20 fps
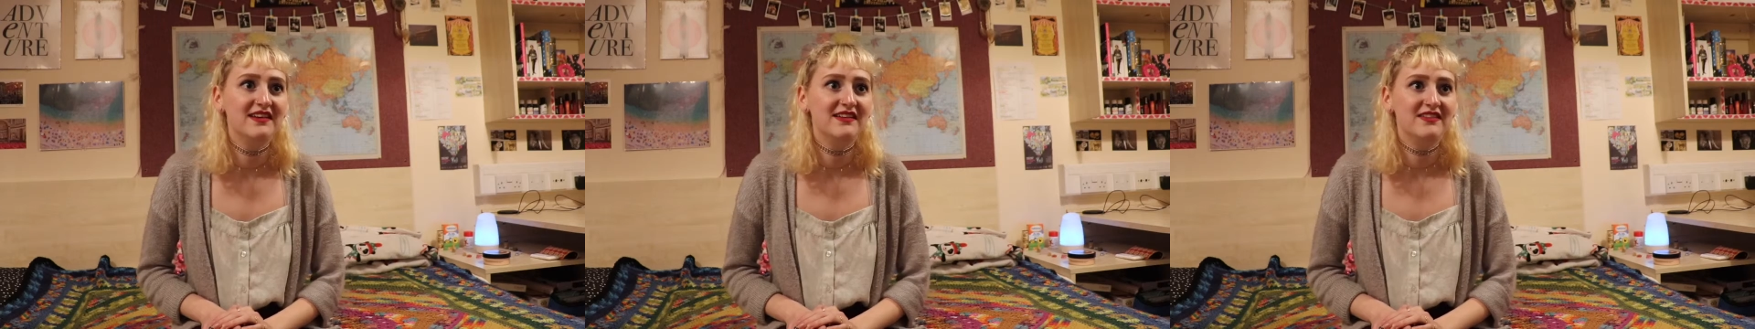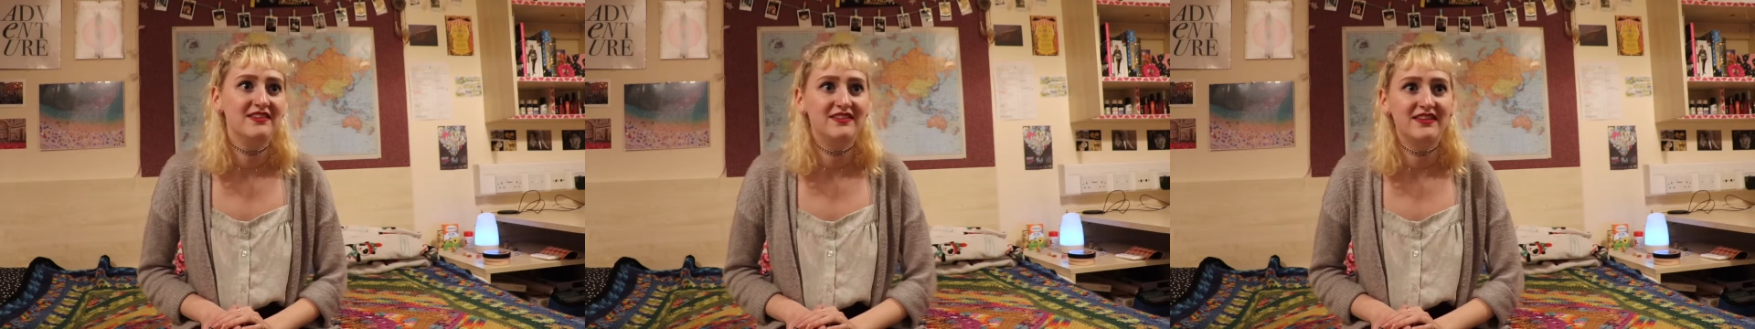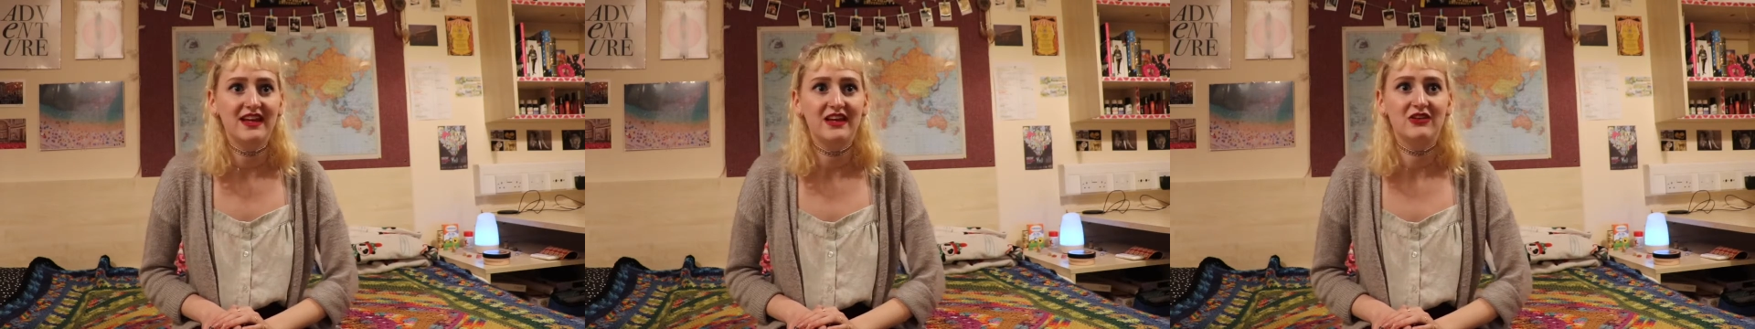
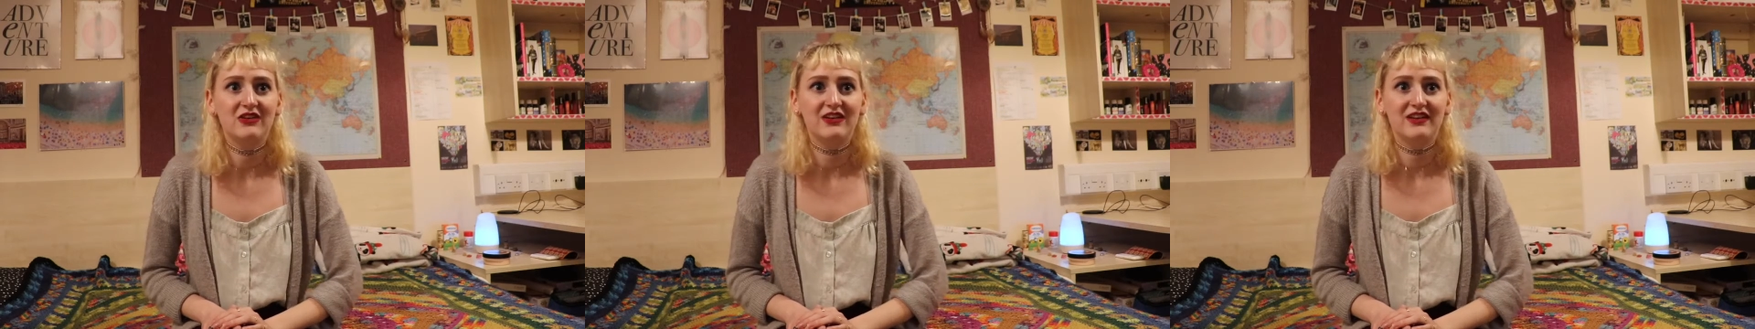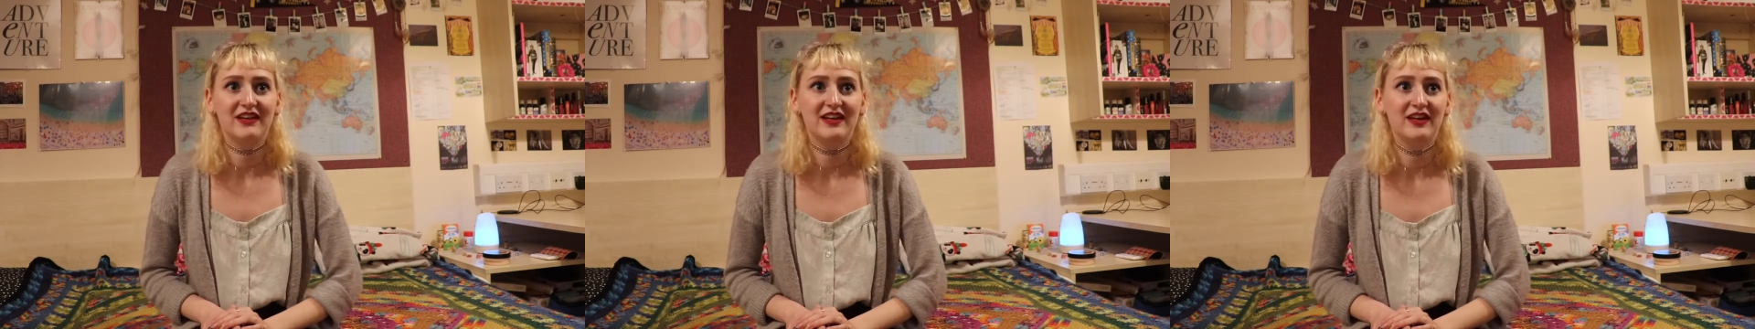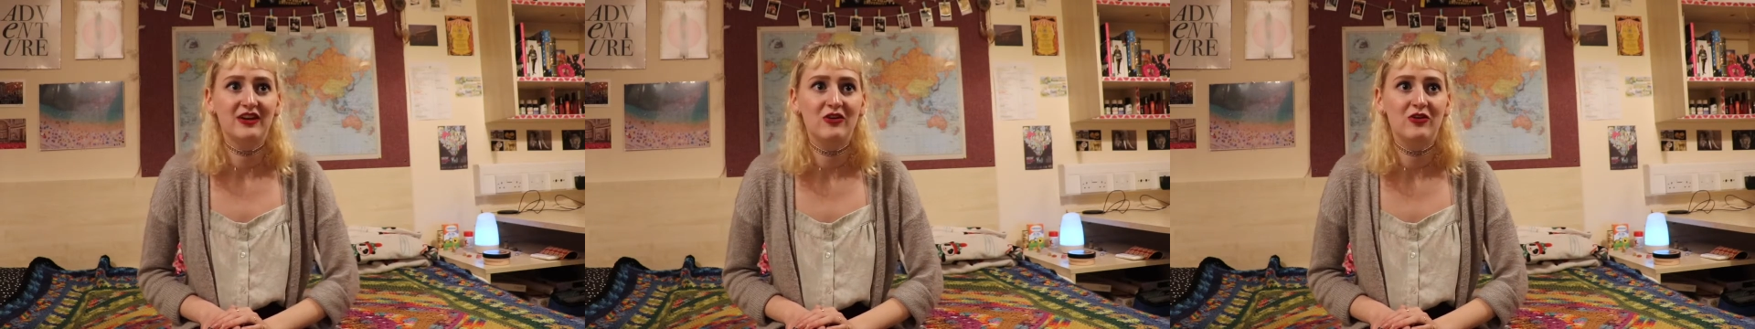
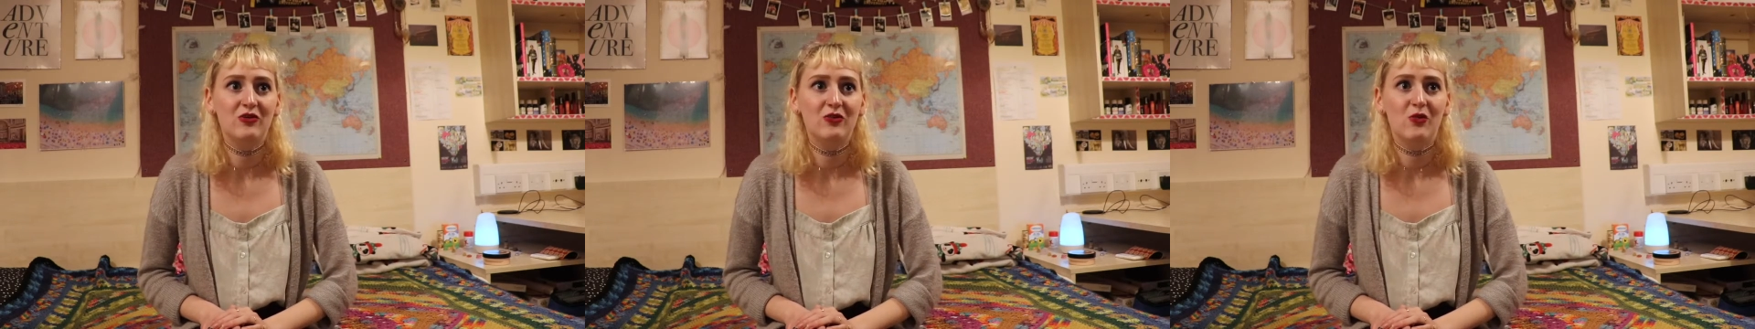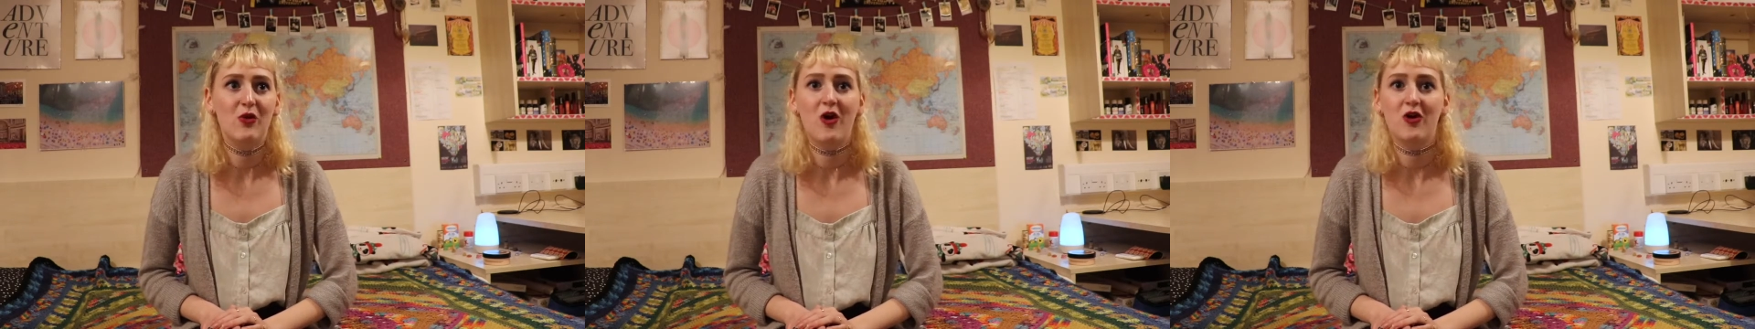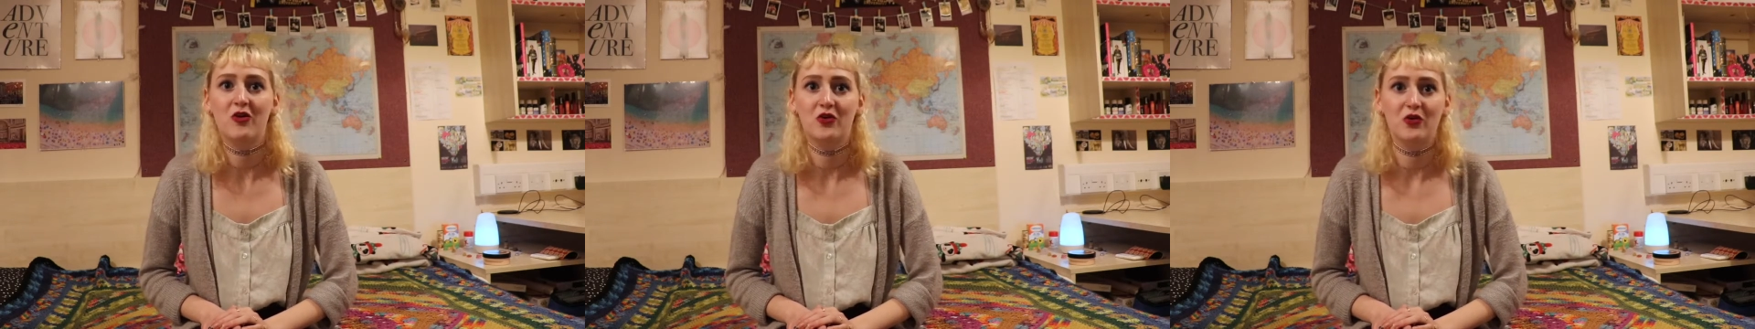secret little
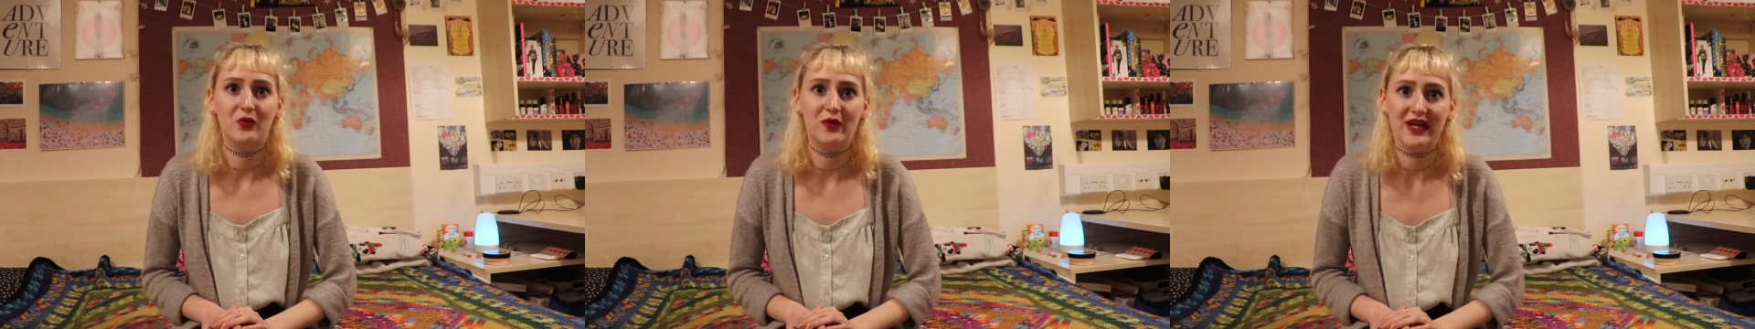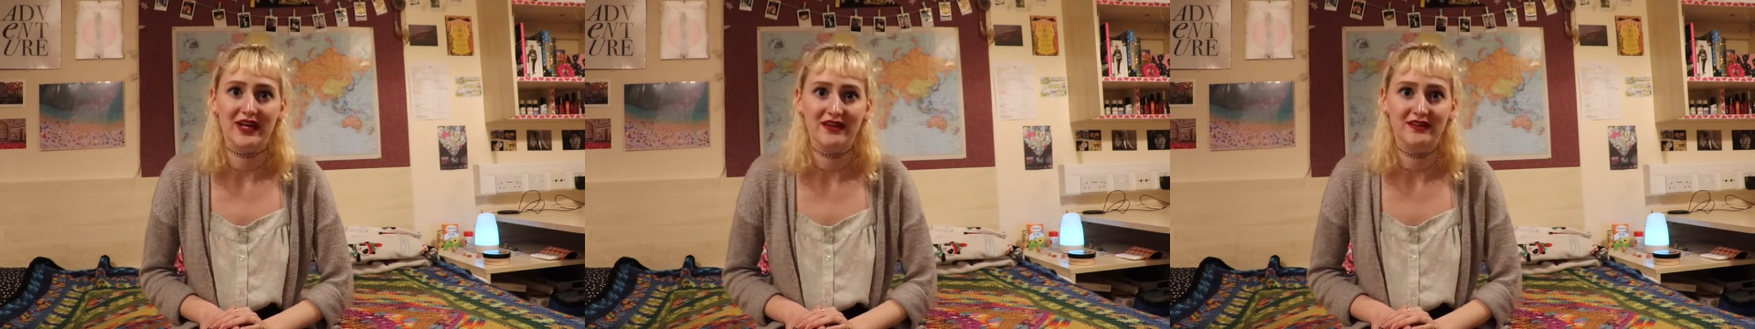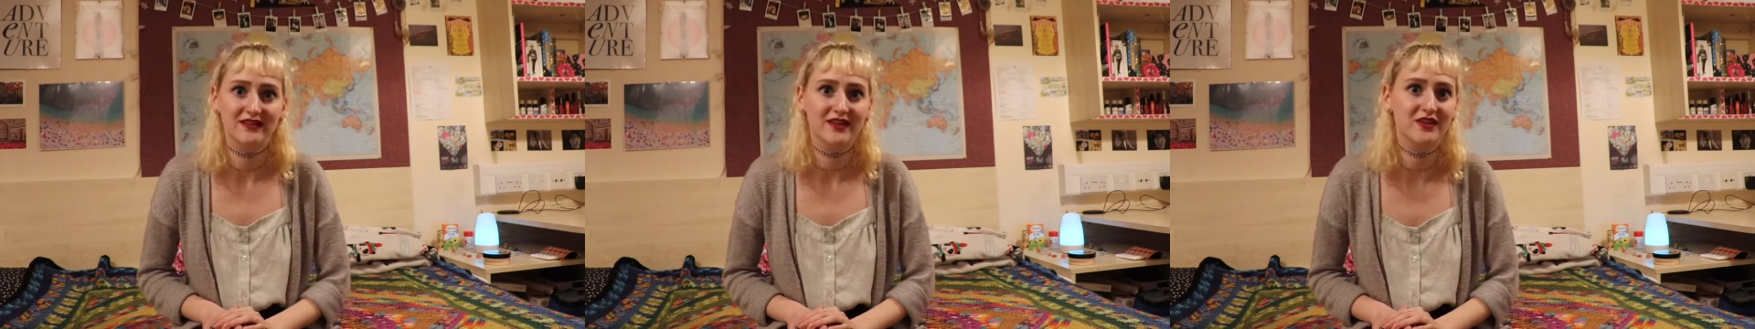
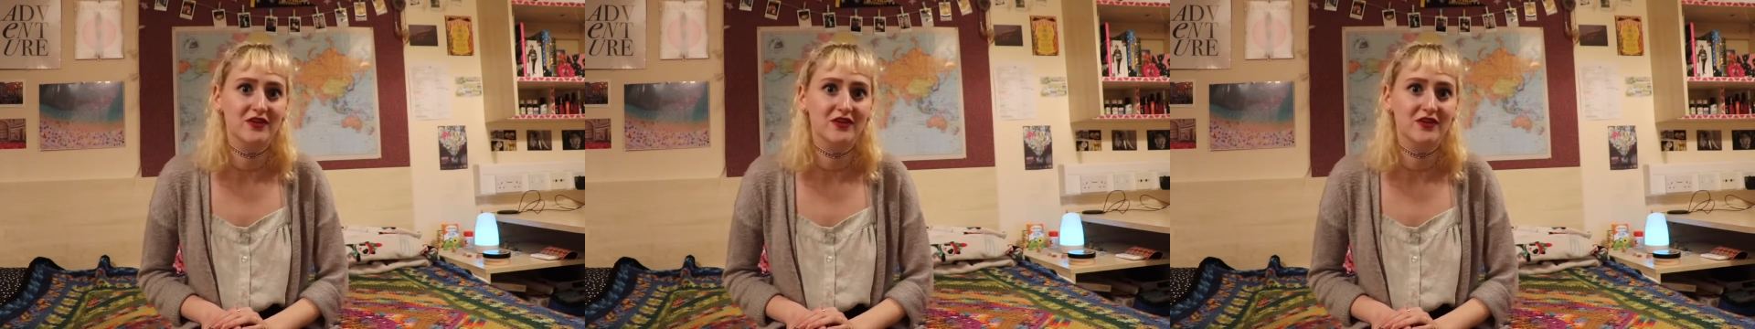walkways